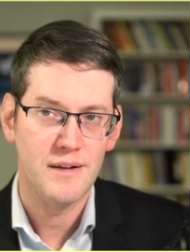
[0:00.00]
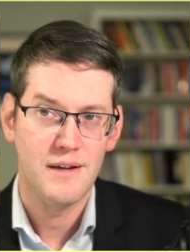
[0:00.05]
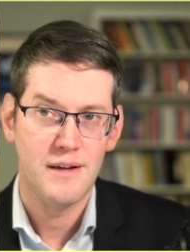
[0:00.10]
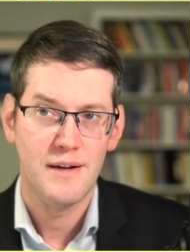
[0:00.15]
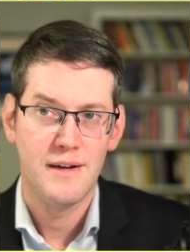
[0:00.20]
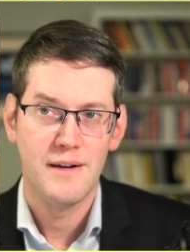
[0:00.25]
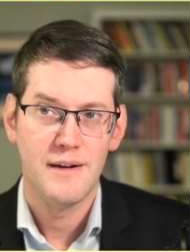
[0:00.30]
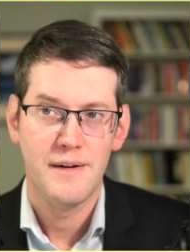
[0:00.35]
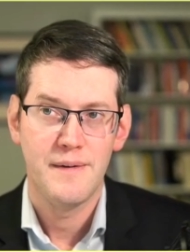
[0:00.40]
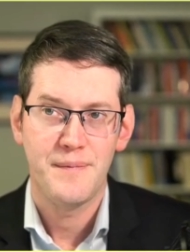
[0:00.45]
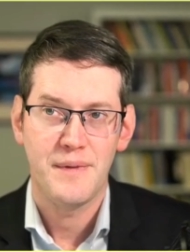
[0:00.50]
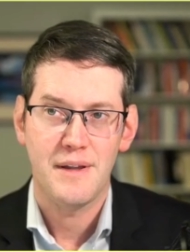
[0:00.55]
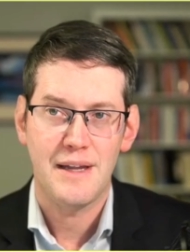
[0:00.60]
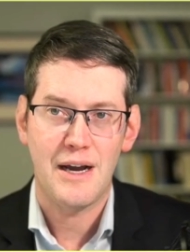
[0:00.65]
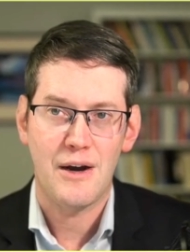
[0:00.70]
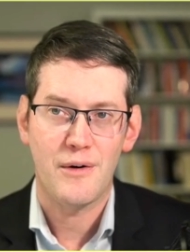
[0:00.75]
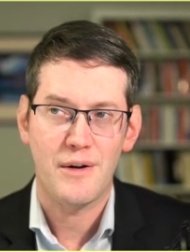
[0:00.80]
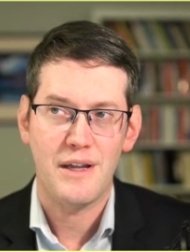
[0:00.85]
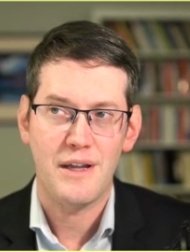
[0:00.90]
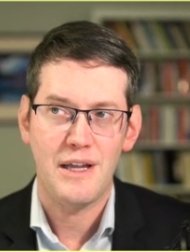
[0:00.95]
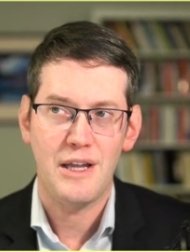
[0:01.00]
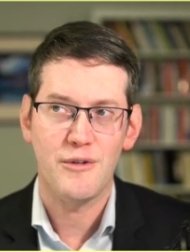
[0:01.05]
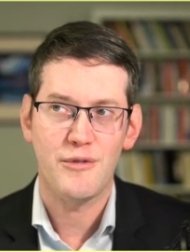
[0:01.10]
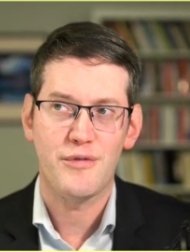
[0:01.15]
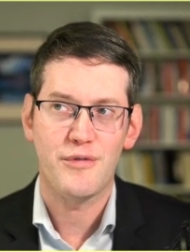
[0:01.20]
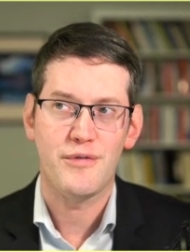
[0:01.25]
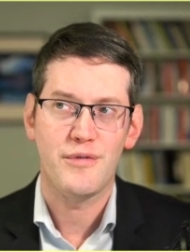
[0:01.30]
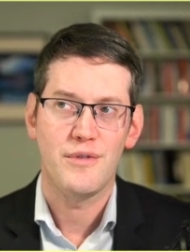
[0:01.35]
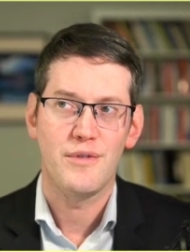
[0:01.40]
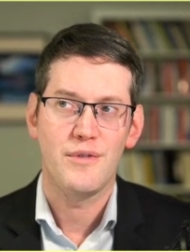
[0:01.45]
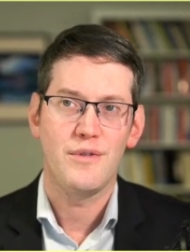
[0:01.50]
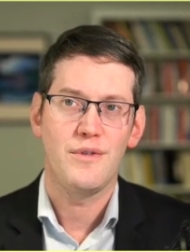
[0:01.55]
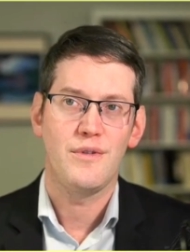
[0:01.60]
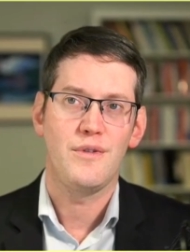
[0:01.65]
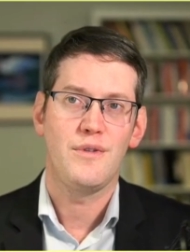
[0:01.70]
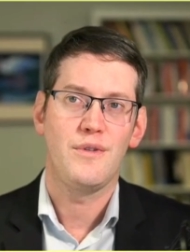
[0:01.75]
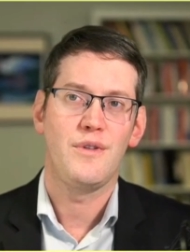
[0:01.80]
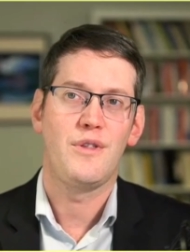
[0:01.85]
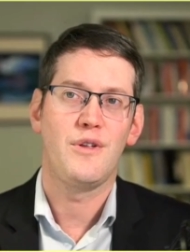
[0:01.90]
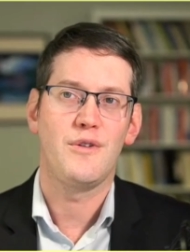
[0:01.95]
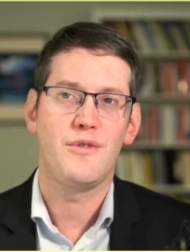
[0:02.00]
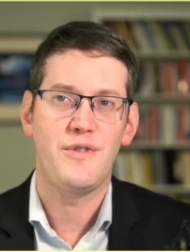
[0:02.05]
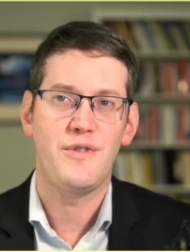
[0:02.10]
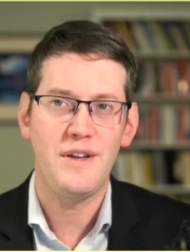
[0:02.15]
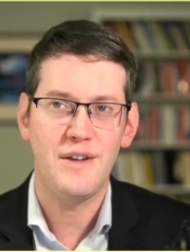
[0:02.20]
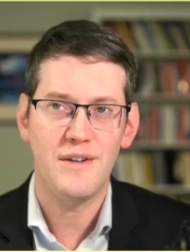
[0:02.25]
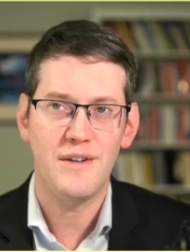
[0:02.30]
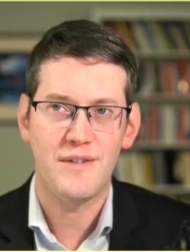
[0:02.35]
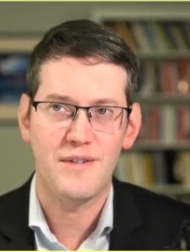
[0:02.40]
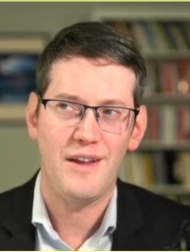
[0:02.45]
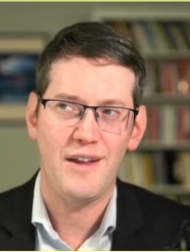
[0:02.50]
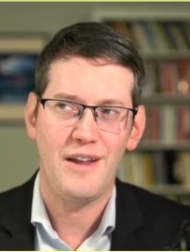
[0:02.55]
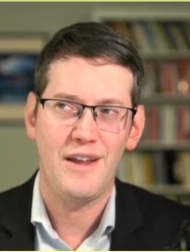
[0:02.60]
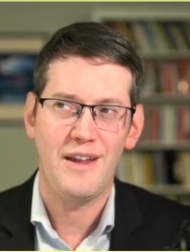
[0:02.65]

Now, if the fetus,